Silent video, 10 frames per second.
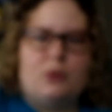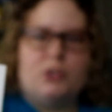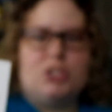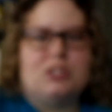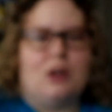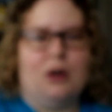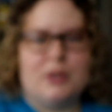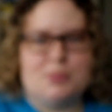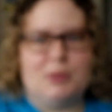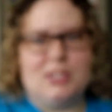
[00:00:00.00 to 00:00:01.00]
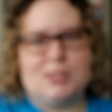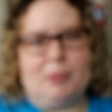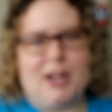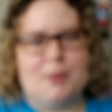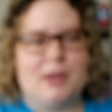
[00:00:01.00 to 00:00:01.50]
which has always been
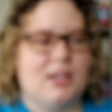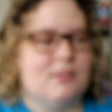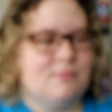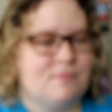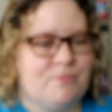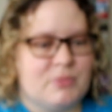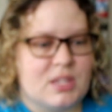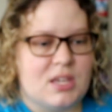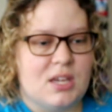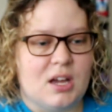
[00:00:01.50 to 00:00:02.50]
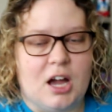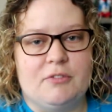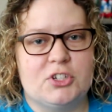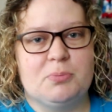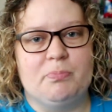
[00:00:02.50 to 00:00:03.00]
Spider-Man.
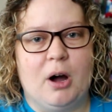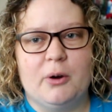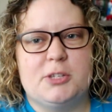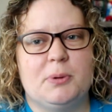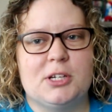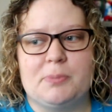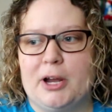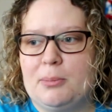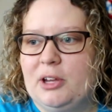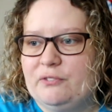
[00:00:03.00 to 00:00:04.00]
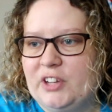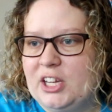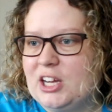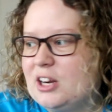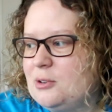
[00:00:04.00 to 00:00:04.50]
I've just always been a Spider-Man
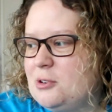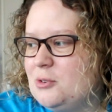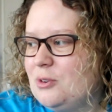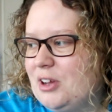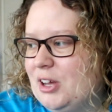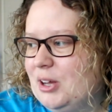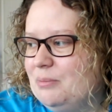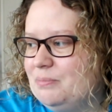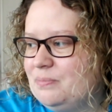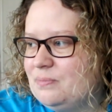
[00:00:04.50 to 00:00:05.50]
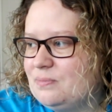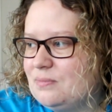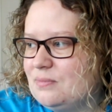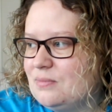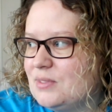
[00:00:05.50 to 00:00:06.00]
fan. I don't know.
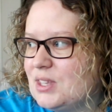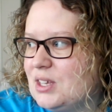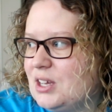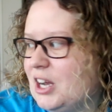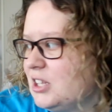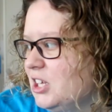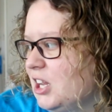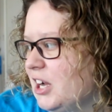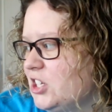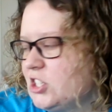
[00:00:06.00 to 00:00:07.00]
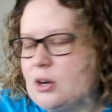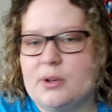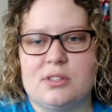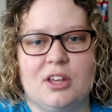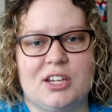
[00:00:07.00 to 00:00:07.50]
I think I just
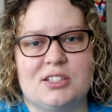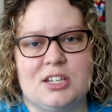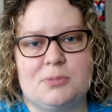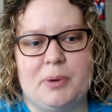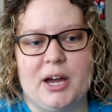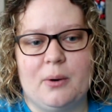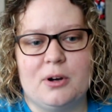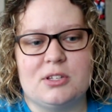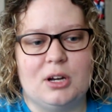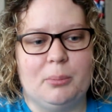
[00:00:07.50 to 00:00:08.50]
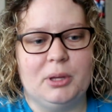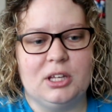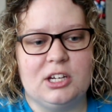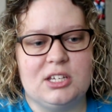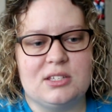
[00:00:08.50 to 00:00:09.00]
always liked his powers and
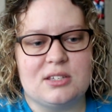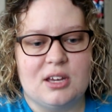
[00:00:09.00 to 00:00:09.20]
abilities.